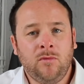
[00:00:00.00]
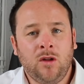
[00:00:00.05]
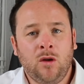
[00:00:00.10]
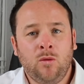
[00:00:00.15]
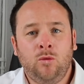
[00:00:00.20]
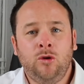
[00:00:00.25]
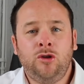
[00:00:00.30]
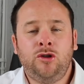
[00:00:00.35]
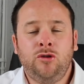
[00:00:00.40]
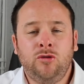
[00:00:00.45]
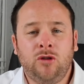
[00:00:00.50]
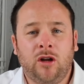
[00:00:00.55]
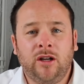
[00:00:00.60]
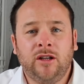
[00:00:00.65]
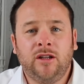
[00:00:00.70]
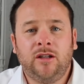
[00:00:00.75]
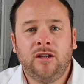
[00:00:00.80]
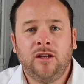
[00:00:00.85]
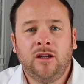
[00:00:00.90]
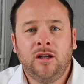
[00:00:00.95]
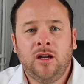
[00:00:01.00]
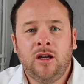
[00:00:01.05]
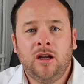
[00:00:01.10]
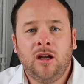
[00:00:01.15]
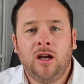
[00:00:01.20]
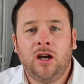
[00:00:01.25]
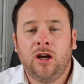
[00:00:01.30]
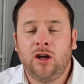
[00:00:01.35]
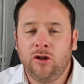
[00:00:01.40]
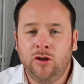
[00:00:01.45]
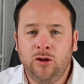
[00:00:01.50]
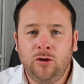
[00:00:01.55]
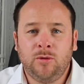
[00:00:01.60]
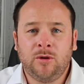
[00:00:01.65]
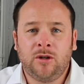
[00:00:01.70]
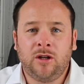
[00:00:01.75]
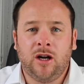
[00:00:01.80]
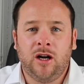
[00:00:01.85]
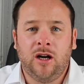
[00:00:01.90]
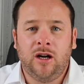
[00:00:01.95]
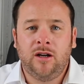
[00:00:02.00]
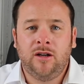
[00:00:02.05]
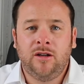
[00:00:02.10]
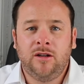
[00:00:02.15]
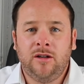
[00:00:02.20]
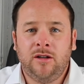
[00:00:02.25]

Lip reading: Would you like a newer car